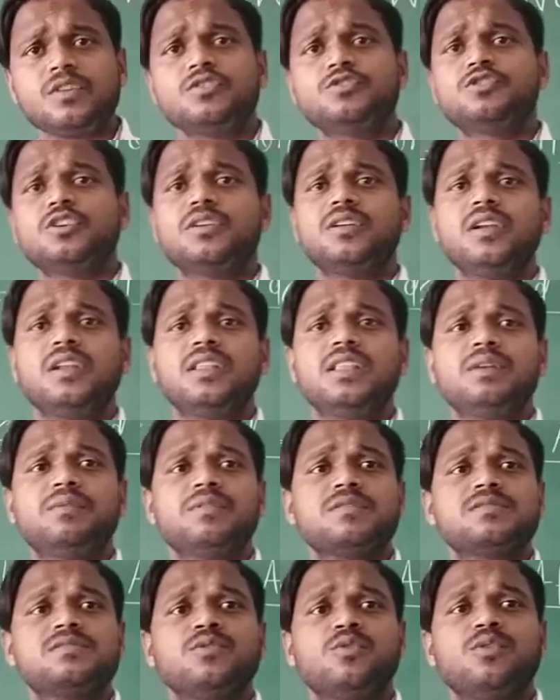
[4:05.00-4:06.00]
generally there
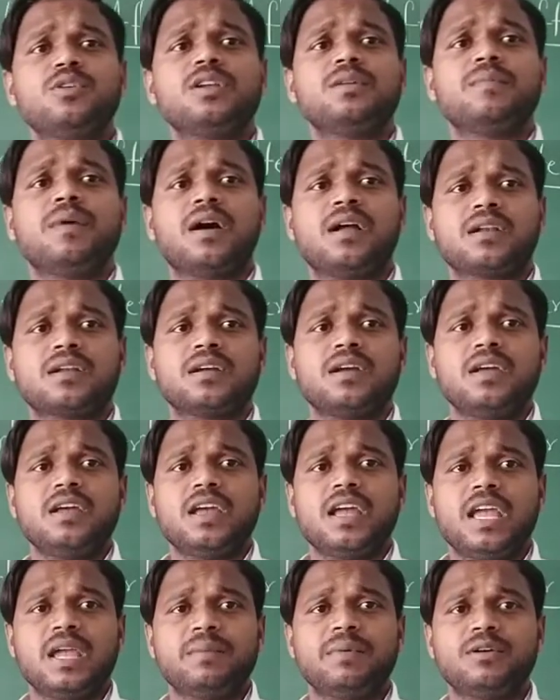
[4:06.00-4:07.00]
was no remark
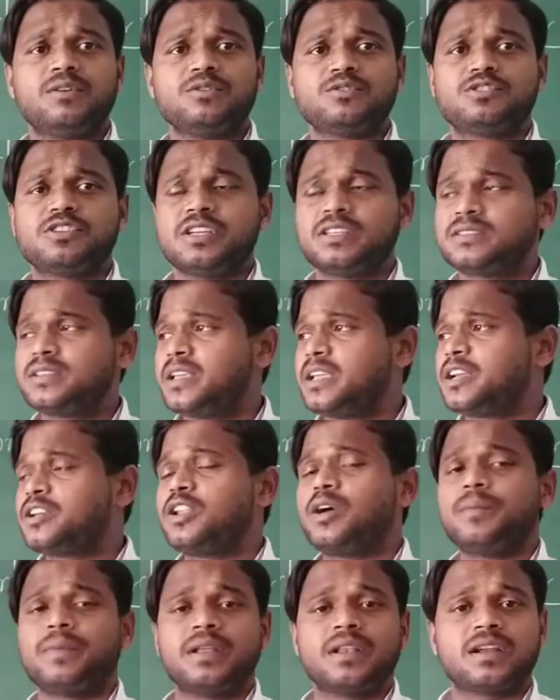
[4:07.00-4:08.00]
able to change the
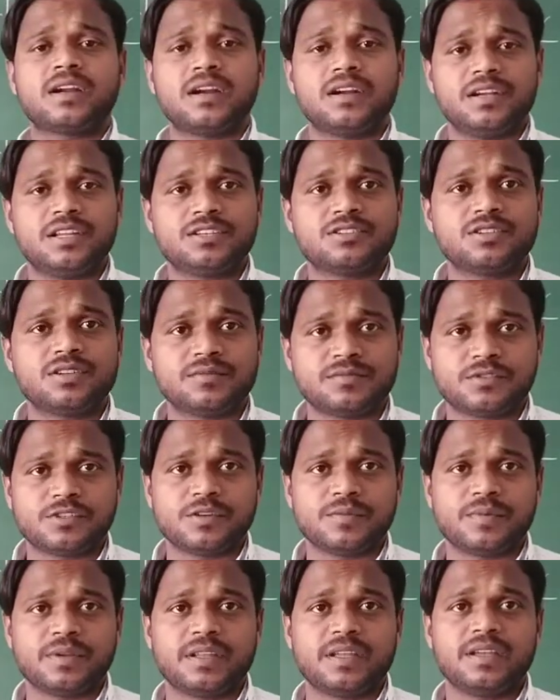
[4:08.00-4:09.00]
economical condition of
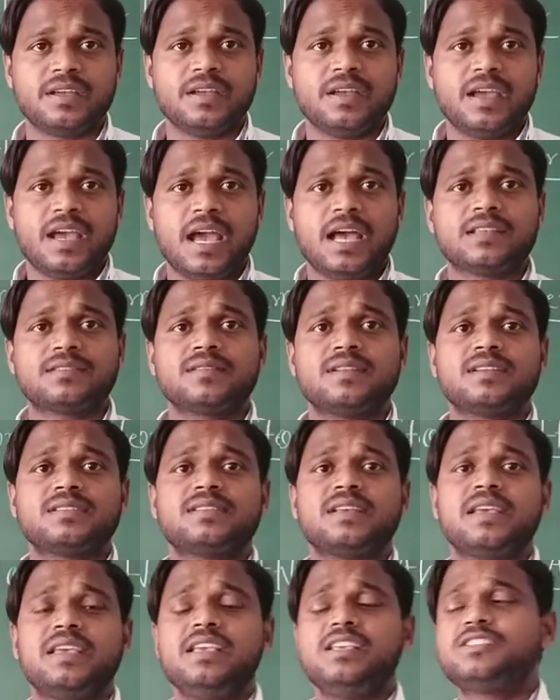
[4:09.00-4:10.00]
Germany, as well as
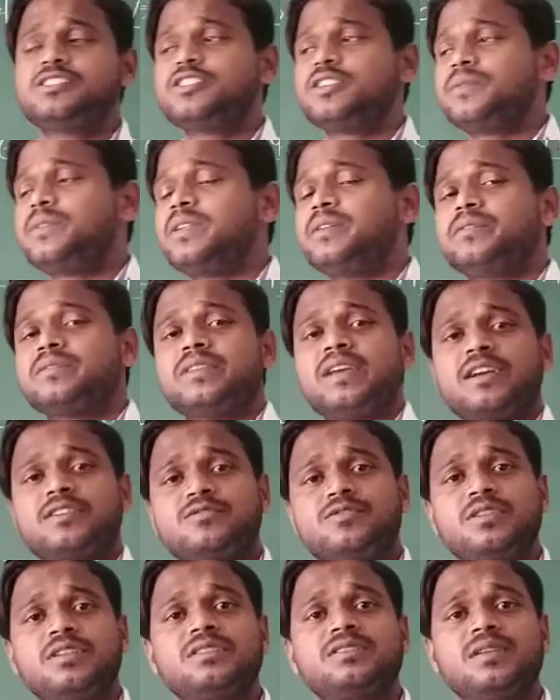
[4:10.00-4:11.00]
the East Germany was
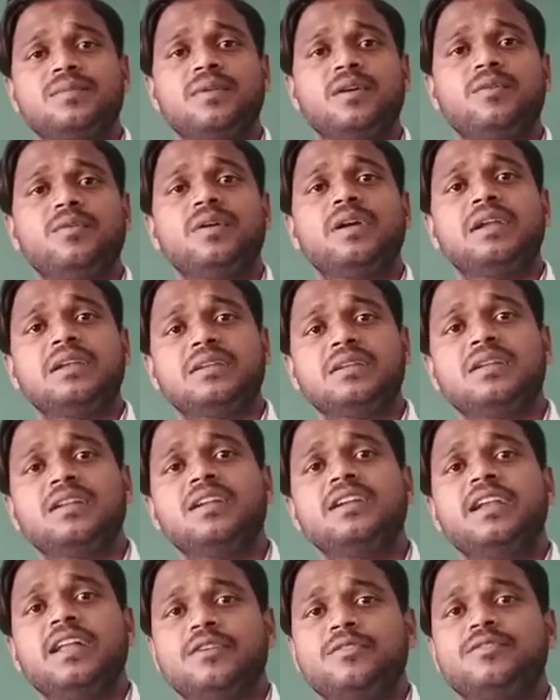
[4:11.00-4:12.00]
actually somehow
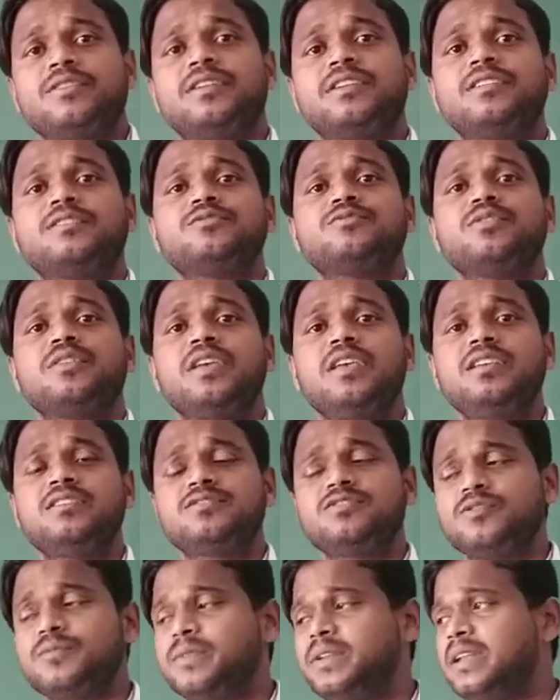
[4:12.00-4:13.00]
internally deteriorated. So East
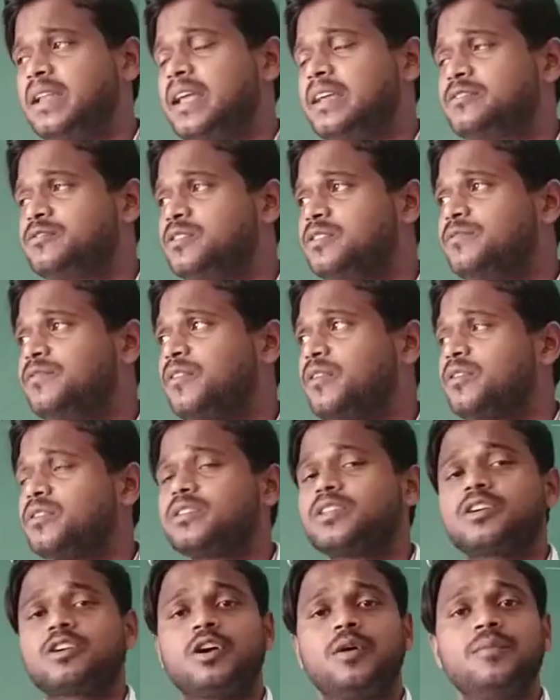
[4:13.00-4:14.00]
Germany actually followed
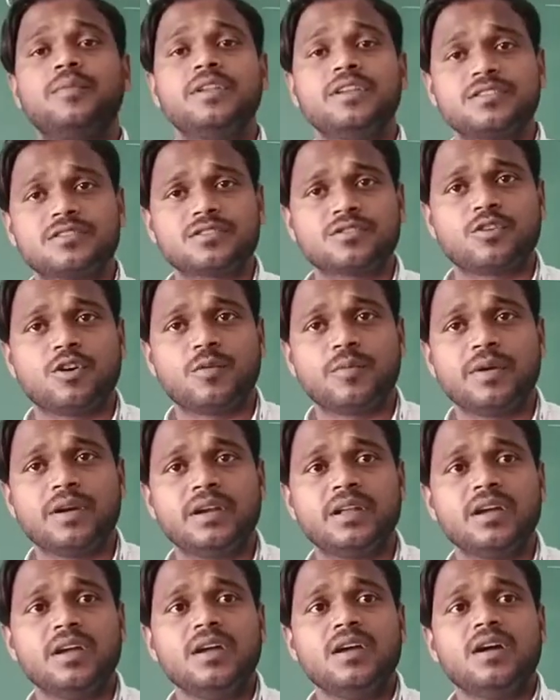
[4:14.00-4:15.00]
the communist government,
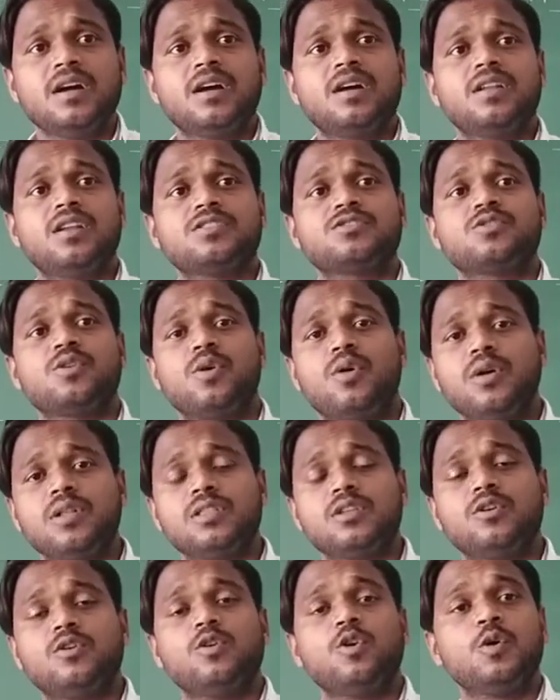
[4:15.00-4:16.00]
crushed all
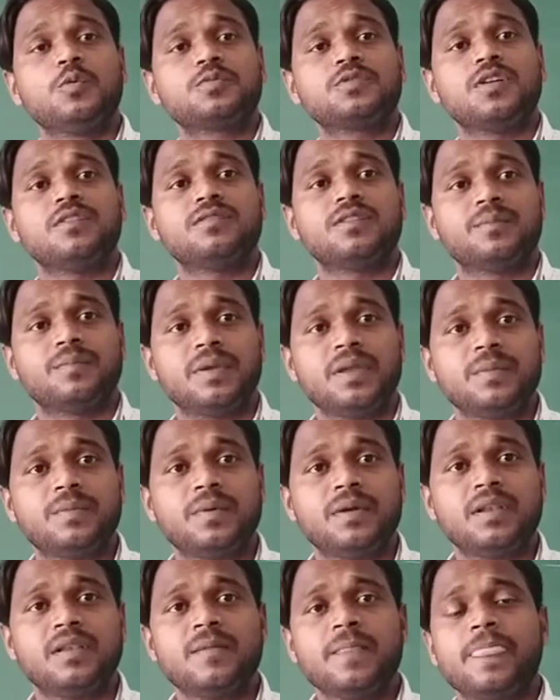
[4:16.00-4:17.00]
the hopes of the
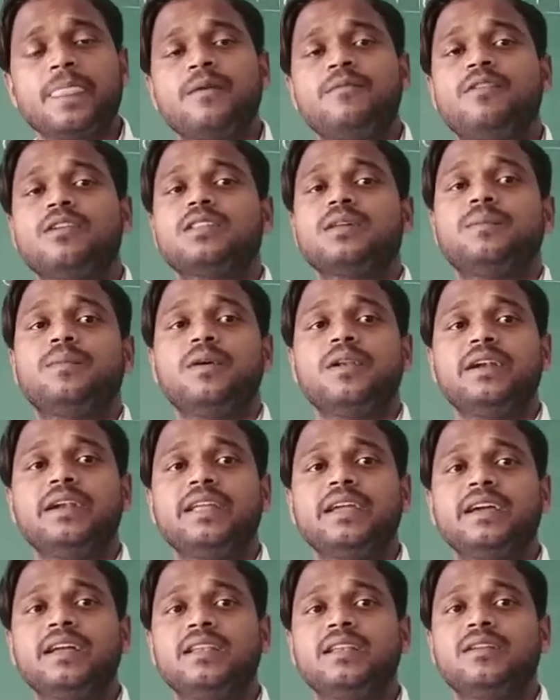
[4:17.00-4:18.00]
people for the
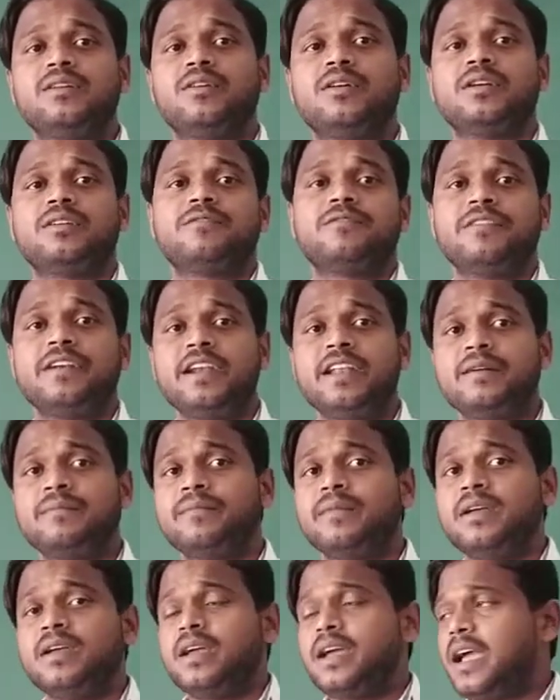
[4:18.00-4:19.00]
political or
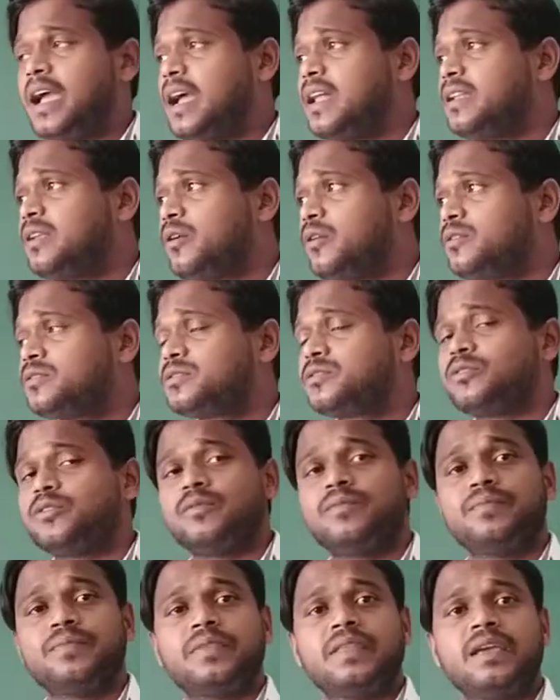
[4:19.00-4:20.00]
freedom, and
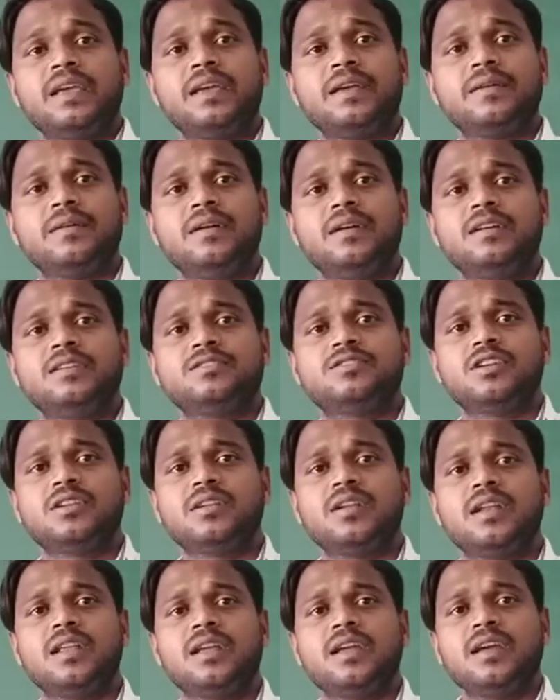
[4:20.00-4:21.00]
also they
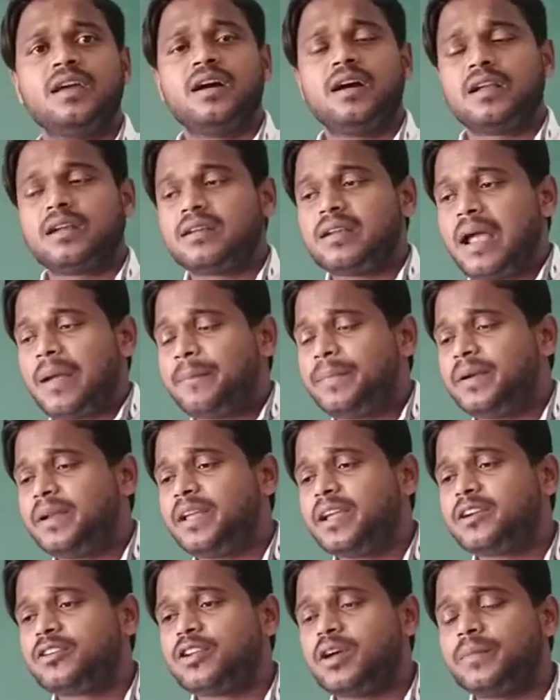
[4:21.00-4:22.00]
generally rapid
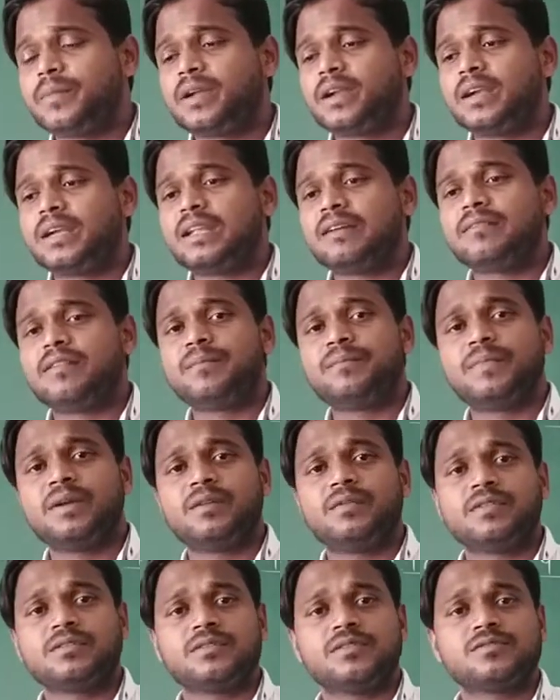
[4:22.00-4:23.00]
economical development
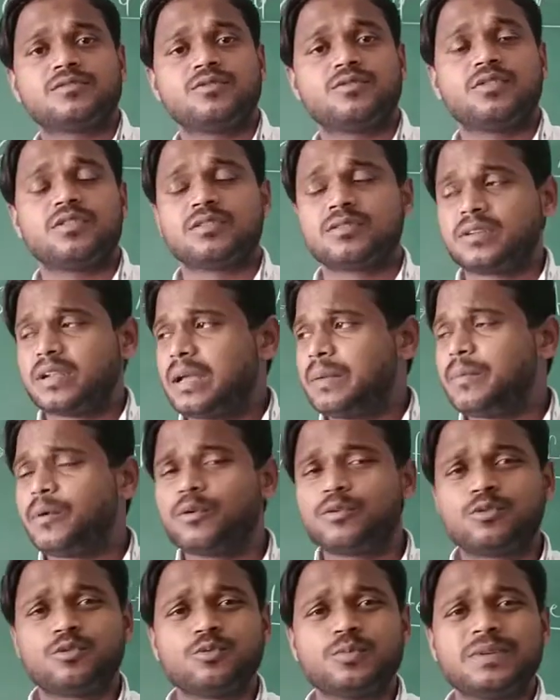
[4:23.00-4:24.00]
was also not
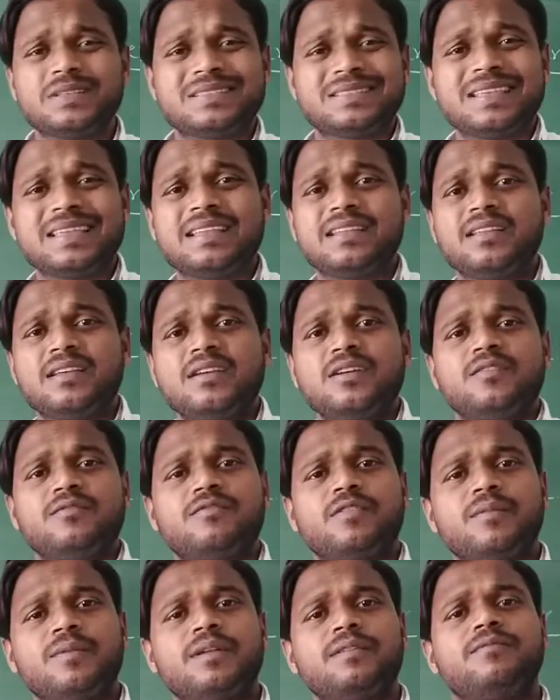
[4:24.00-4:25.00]
about to be seen
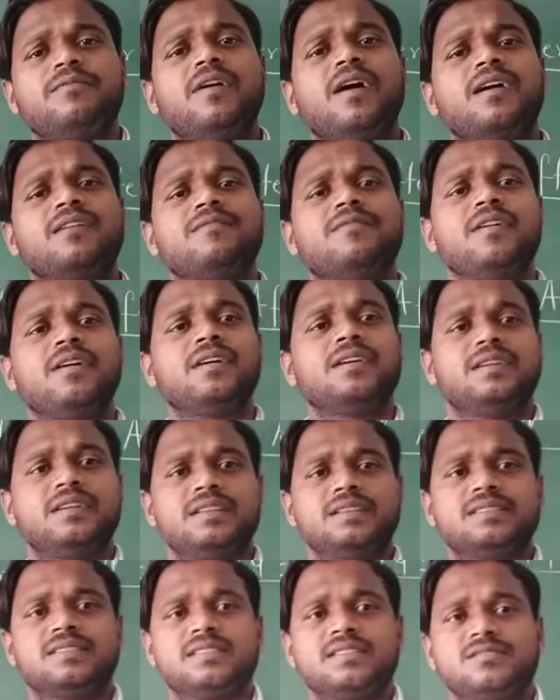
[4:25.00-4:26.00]
from a far
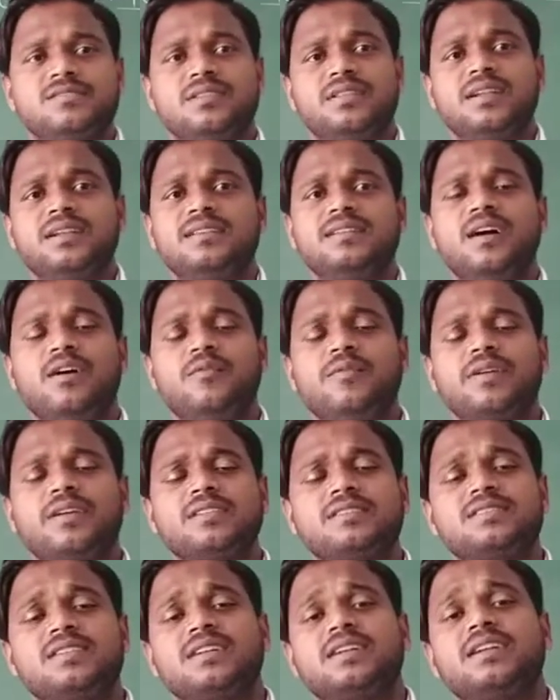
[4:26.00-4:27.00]
distance. So that is how we
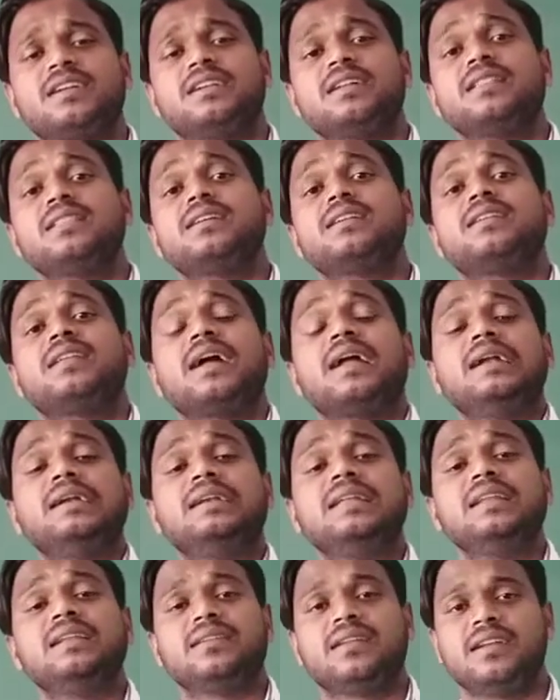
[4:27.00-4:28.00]
can say till the
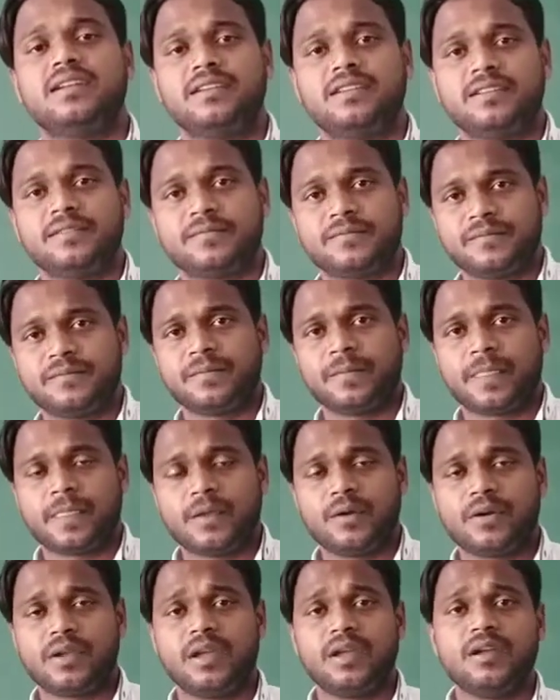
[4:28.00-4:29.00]
1990,
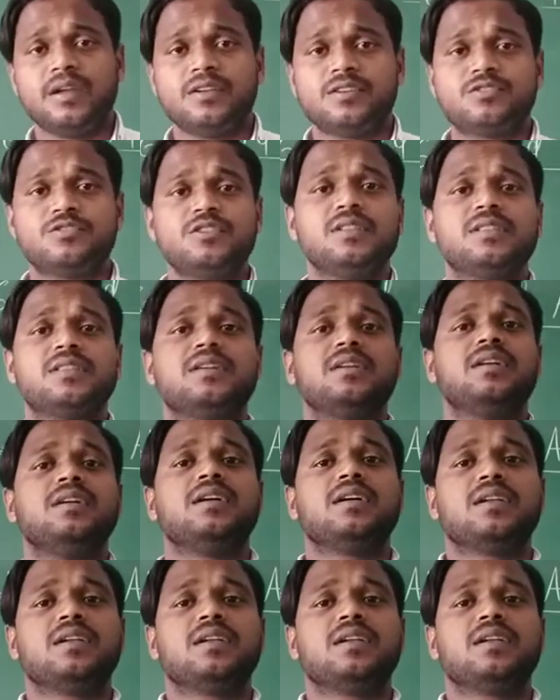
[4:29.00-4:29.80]
till the